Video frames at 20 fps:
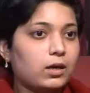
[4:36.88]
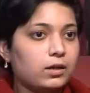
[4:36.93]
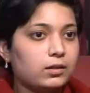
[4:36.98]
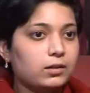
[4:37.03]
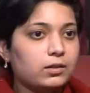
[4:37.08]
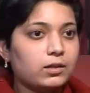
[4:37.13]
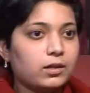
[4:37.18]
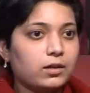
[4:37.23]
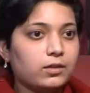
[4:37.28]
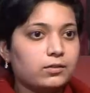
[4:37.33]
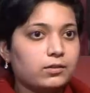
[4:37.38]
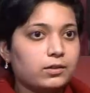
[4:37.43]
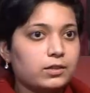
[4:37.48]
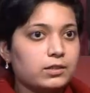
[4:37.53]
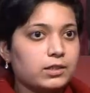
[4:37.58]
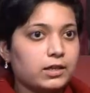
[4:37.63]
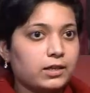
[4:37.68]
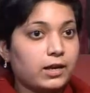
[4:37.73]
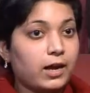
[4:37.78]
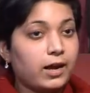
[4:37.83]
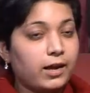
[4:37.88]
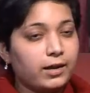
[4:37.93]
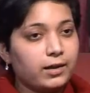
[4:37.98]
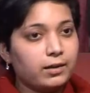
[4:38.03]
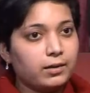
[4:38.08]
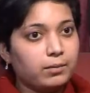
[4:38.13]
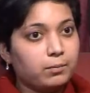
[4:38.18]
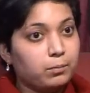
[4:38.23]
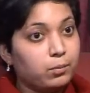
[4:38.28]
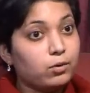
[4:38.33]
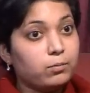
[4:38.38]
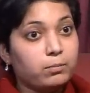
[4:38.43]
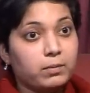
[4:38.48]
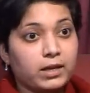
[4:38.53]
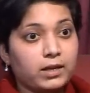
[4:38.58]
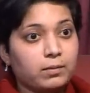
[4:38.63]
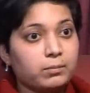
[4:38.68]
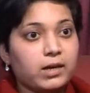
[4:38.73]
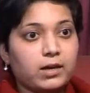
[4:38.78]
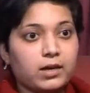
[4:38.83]
other countries, and both
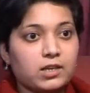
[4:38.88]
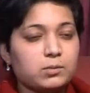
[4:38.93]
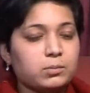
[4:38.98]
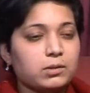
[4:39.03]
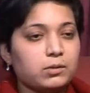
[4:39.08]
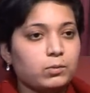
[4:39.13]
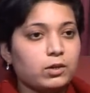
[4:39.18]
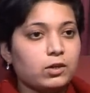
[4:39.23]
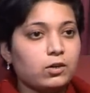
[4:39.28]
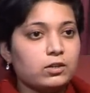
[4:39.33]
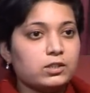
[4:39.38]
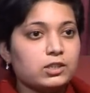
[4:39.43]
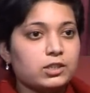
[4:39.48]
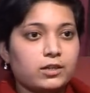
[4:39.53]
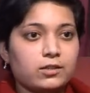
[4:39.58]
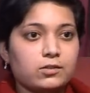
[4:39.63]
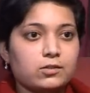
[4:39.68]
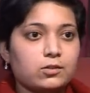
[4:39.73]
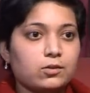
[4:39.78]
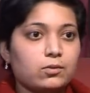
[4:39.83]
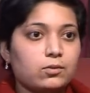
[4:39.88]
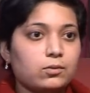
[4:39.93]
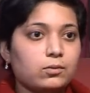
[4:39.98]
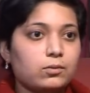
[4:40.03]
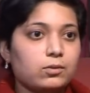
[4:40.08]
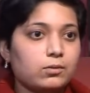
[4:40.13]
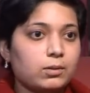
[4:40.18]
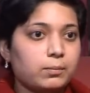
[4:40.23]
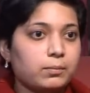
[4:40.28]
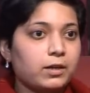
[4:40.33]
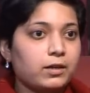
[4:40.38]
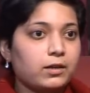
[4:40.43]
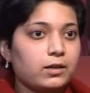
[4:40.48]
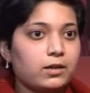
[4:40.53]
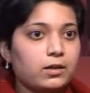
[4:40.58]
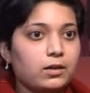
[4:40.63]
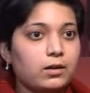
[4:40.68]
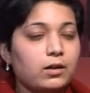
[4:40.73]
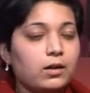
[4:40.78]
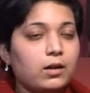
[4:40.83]
me and my husband, we got a chance to go to
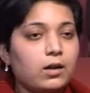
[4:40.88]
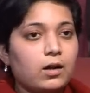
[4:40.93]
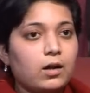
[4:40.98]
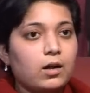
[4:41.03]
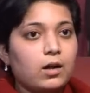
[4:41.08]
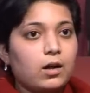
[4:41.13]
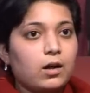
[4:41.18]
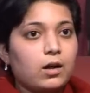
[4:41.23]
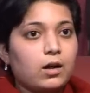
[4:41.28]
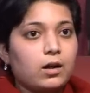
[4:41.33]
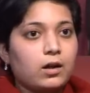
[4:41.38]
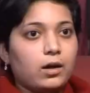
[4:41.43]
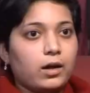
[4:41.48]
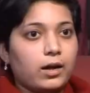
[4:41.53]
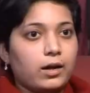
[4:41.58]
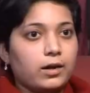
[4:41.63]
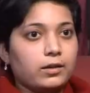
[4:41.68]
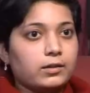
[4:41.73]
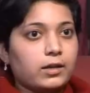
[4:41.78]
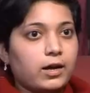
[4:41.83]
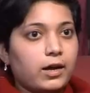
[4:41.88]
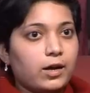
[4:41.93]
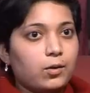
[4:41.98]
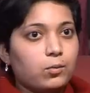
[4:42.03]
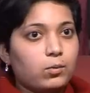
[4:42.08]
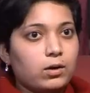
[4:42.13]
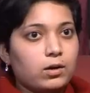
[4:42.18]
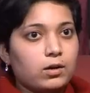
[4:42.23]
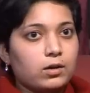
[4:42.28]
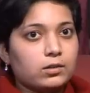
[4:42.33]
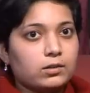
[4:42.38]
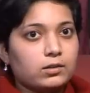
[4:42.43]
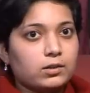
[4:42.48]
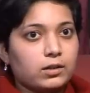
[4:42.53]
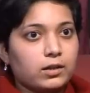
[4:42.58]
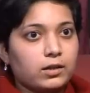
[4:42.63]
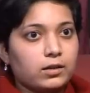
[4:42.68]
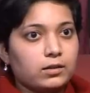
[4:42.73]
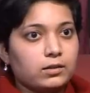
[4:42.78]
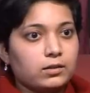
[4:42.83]
America. And I worked
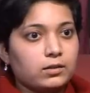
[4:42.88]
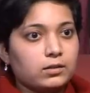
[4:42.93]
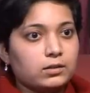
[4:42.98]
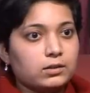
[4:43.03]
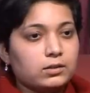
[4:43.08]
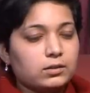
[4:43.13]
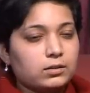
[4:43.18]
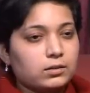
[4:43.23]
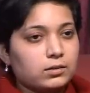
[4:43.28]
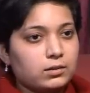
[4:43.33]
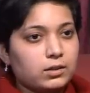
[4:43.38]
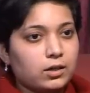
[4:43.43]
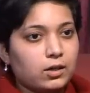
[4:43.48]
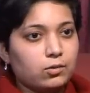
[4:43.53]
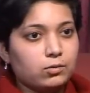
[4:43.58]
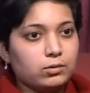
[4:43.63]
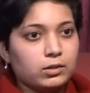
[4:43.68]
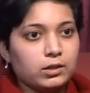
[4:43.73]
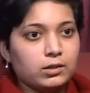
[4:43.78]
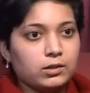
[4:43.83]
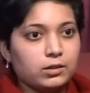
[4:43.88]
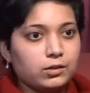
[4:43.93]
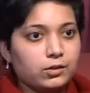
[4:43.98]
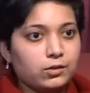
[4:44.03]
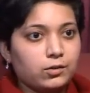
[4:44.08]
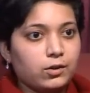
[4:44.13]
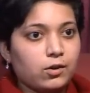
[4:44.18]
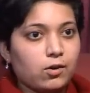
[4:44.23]
in a town near New